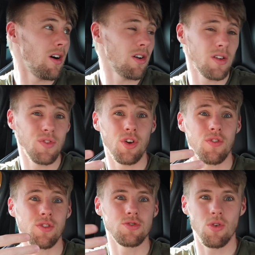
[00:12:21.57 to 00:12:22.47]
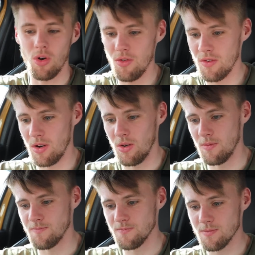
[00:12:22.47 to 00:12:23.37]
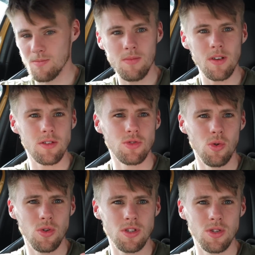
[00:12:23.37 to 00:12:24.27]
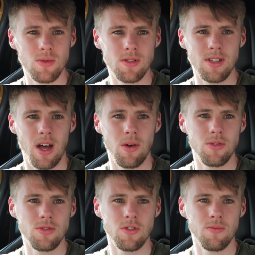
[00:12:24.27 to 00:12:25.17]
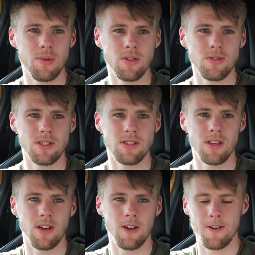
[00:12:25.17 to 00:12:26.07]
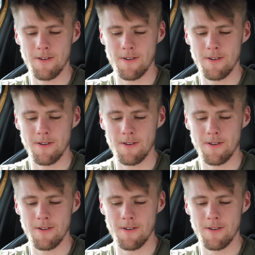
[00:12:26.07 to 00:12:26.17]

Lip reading: I can't even go for a drive and like talk to you and tell you stuff because it's we're